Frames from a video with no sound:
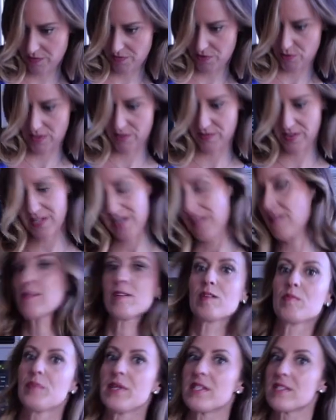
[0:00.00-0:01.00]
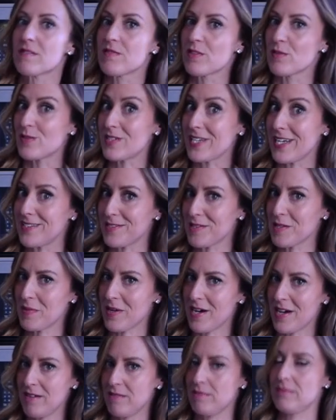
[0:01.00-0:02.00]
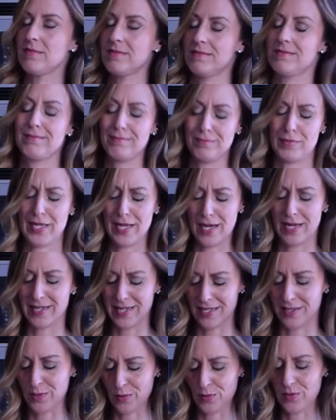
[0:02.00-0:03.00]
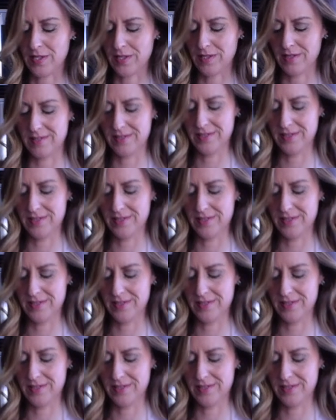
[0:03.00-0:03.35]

if you have any little bits of those dates in the bottom, get those in.